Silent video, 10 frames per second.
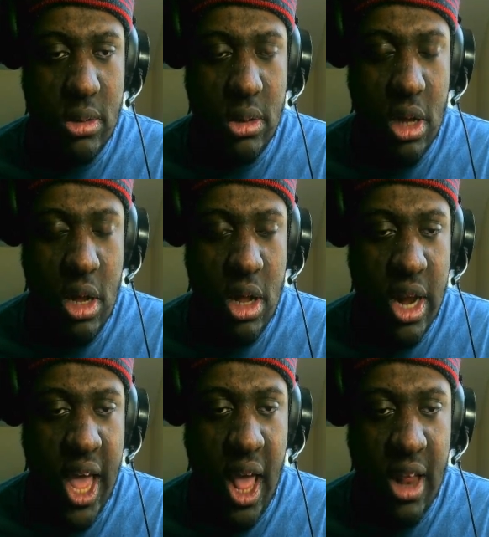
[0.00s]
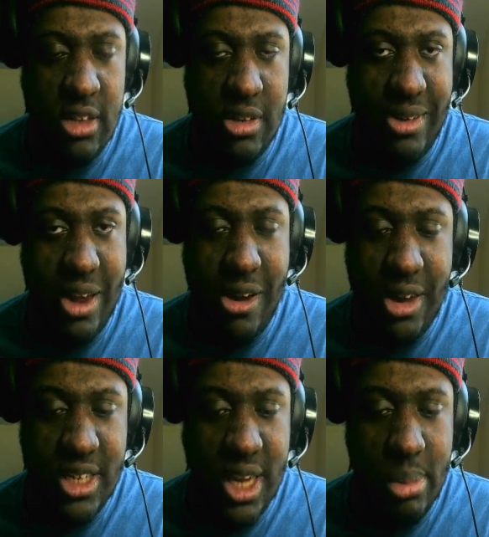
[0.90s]
on the Attitude
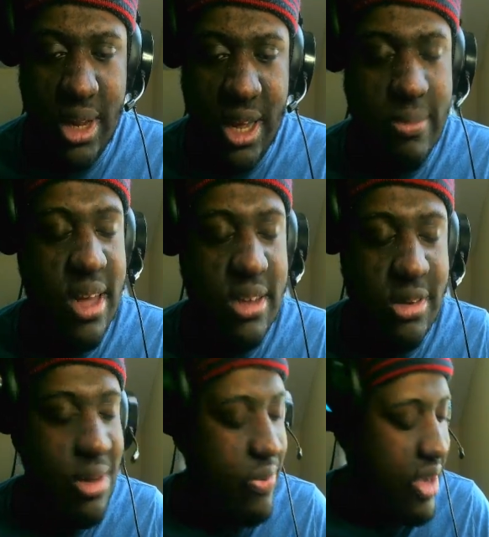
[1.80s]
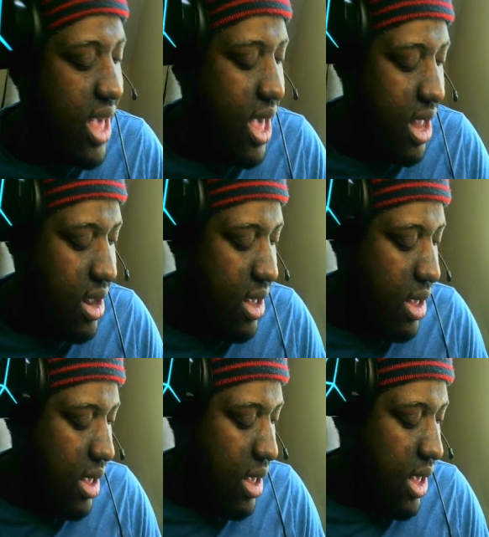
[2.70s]
Eras, I believe. I totally forgot.
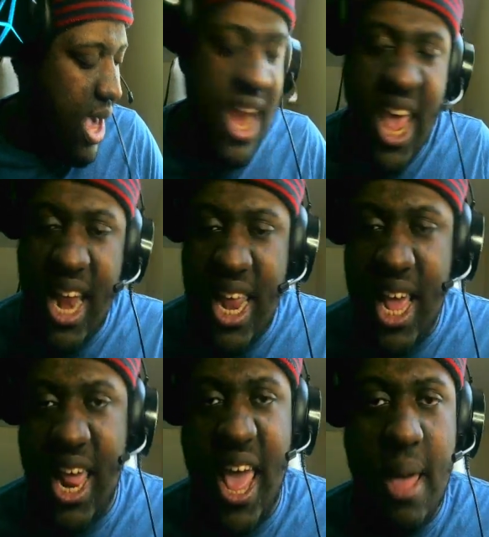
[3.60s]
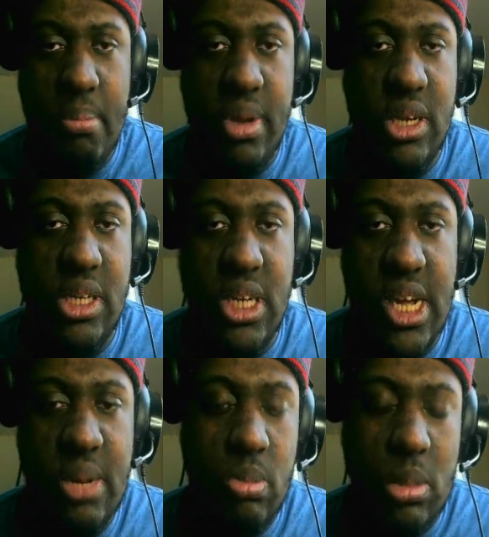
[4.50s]
I, I think it happens. I
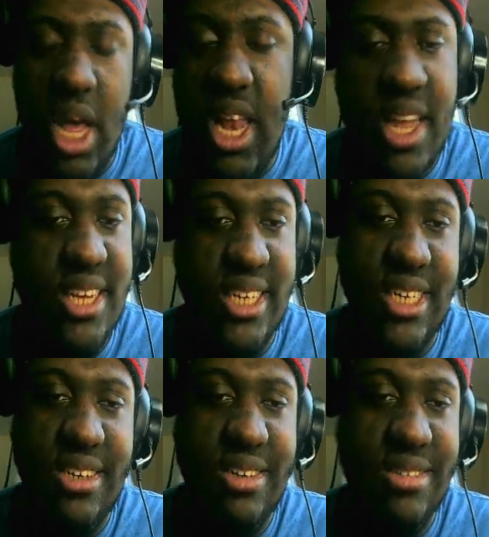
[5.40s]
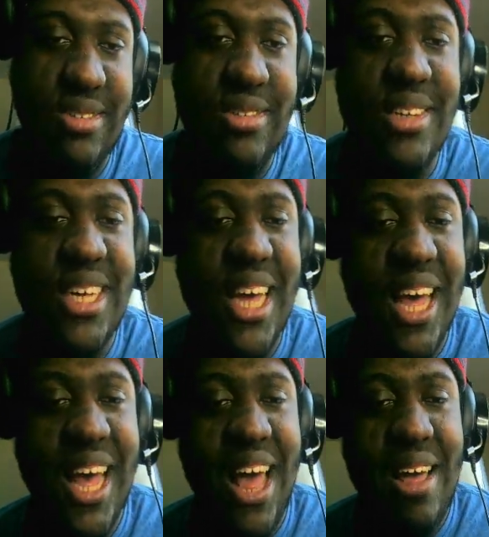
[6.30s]
I think so.
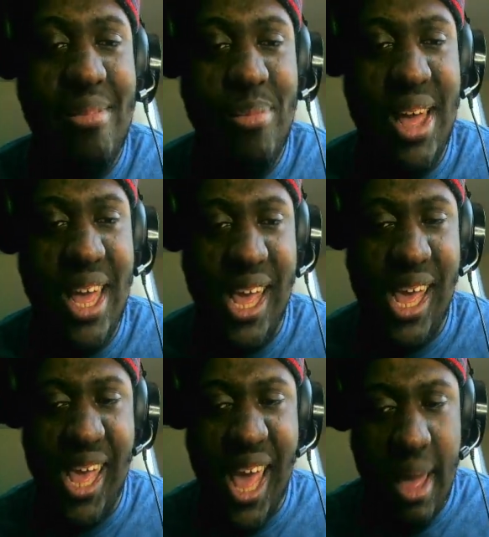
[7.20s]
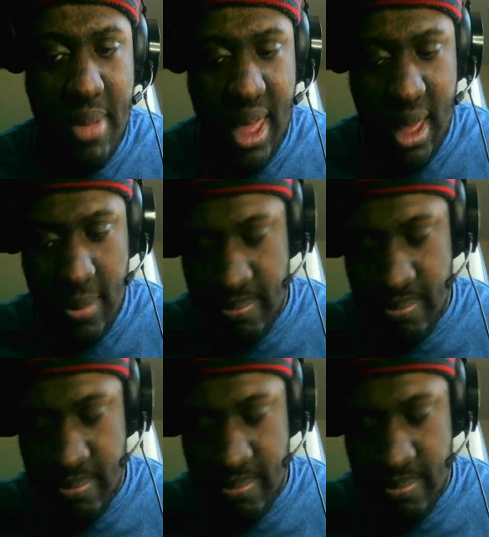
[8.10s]
but yeah, man.